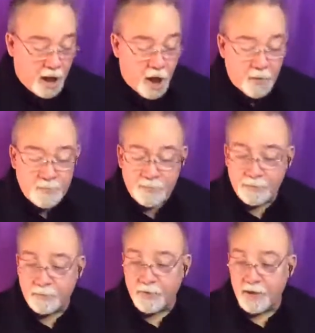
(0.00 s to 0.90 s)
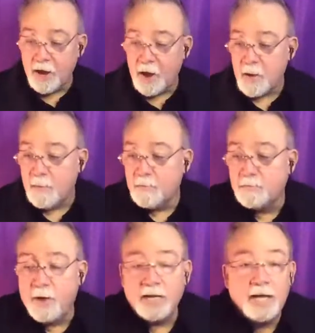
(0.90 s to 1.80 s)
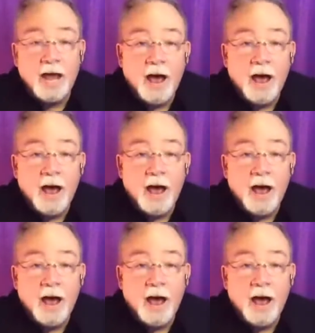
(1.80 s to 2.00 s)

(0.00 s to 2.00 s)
But